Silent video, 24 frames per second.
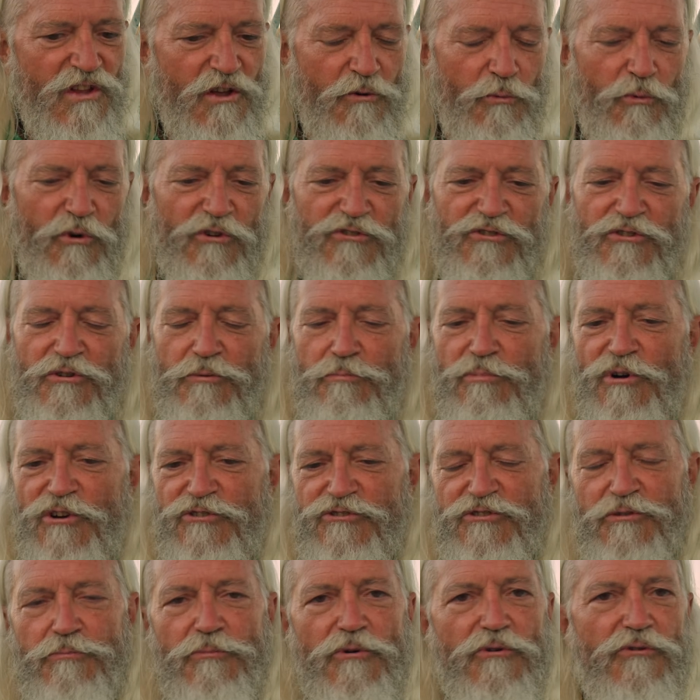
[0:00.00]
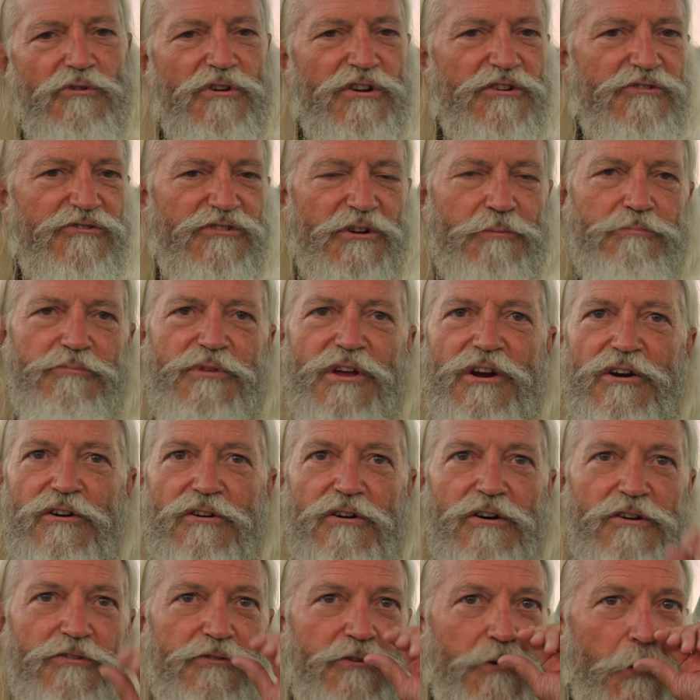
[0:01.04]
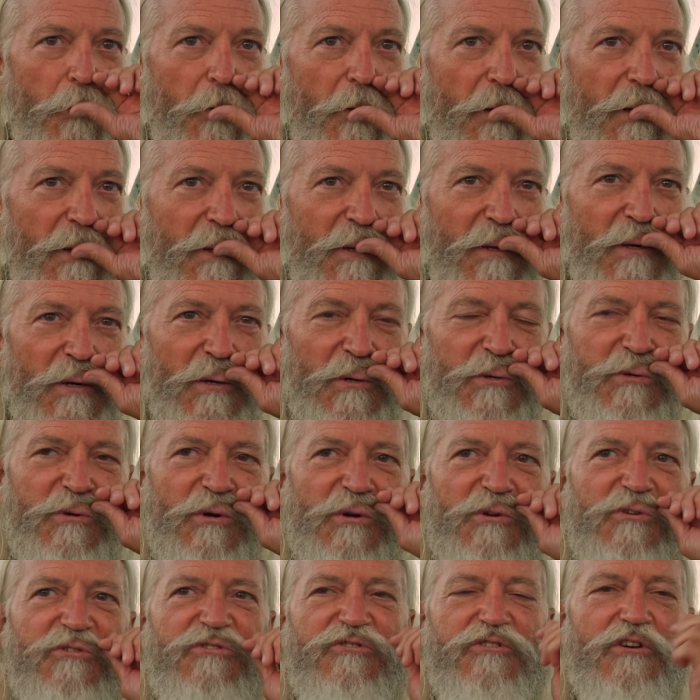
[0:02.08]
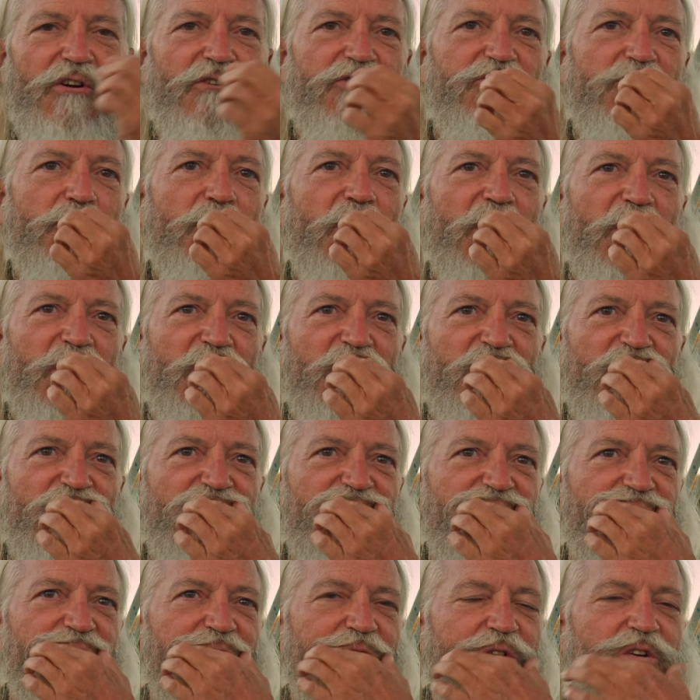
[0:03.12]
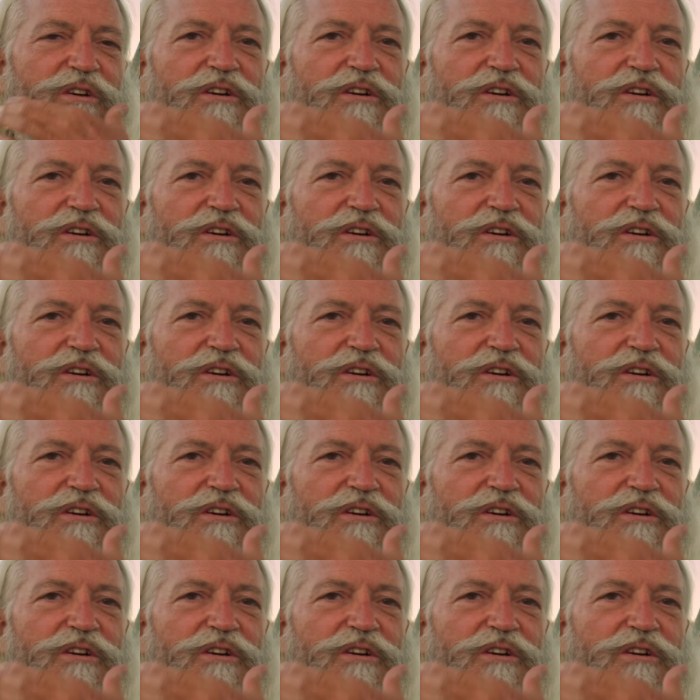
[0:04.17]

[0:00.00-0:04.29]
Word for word: it wasn't a bunch of Marines up there on duty, you know, trying to scare some hunters